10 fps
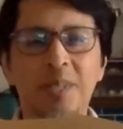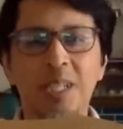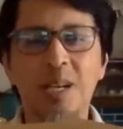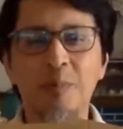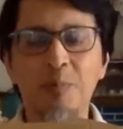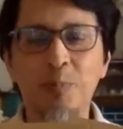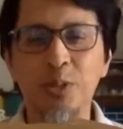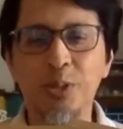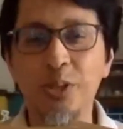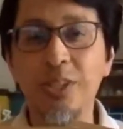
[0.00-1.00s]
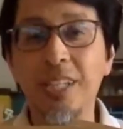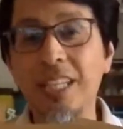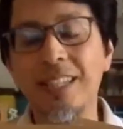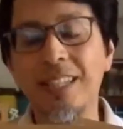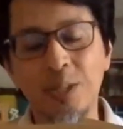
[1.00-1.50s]
American people don't
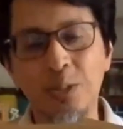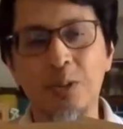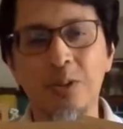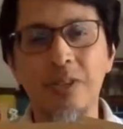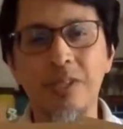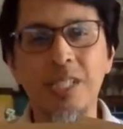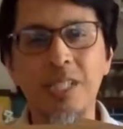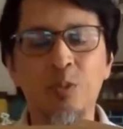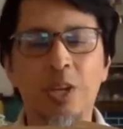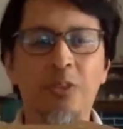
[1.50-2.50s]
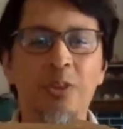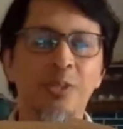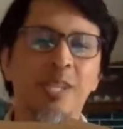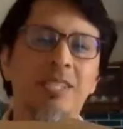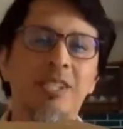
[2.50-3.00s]
eat natto since
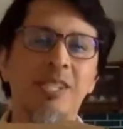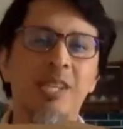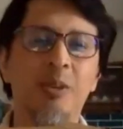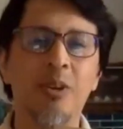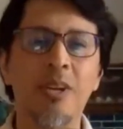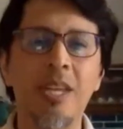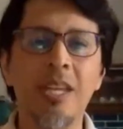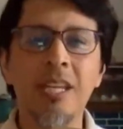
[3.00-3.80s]
1,000 years ago.